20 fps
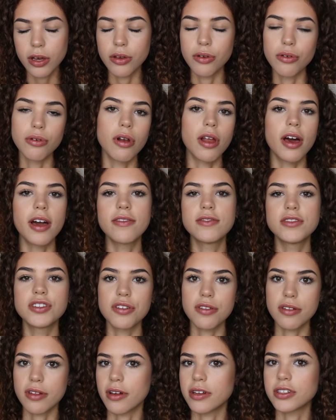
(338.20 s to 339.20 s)
your life
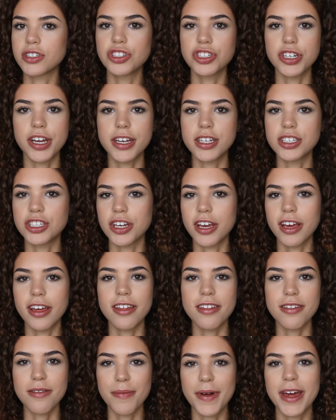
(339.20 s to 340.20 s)
just starts changing. It
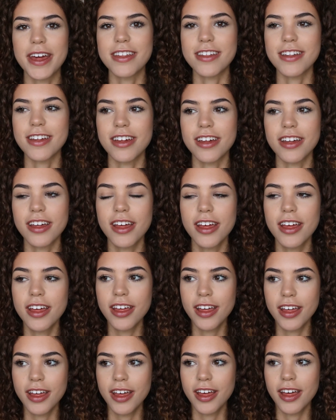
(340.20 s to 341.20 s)
is amazing.
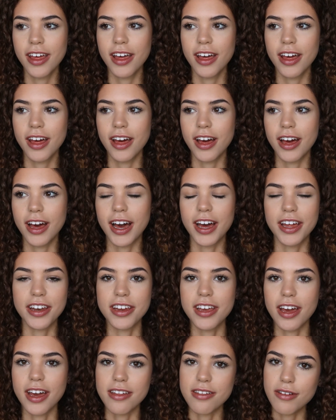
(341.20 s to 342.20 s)
And
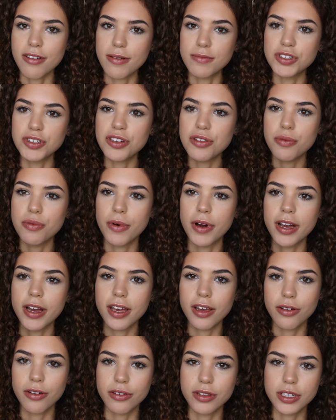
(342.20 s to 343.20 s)
yeah, so I'm just
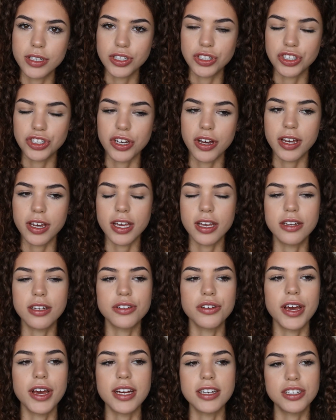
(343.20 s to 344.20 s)
working on this journey to
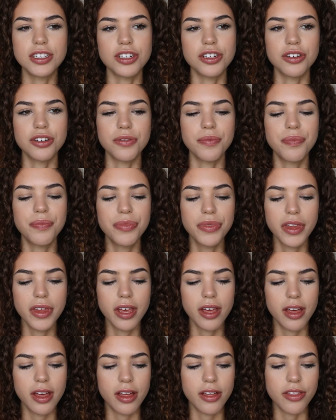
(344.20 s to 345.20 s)
get to
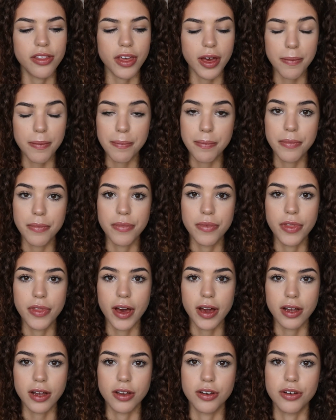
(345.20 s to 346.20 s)

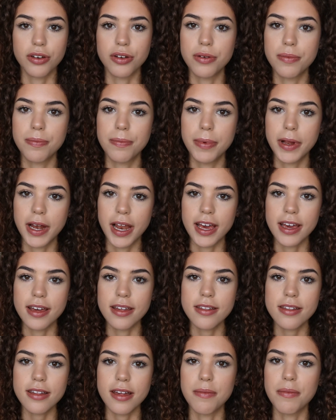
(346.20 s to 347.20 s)
that good
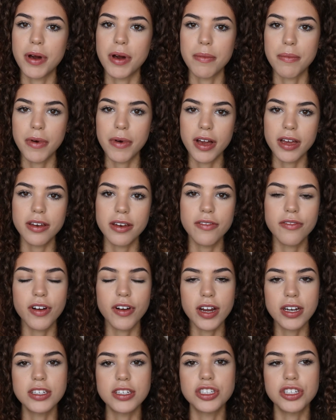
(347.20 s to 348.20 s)
place in my mind of
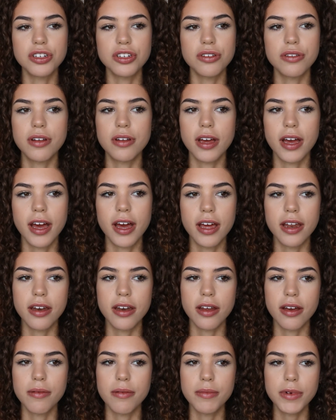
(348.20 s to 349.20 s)
gratitude, and
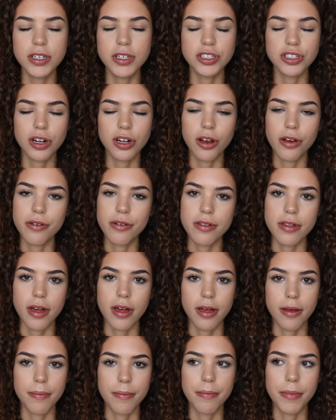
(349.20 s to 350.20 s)
I'm much
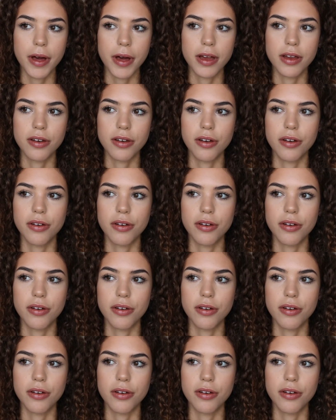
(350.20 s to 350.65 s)
closer, but I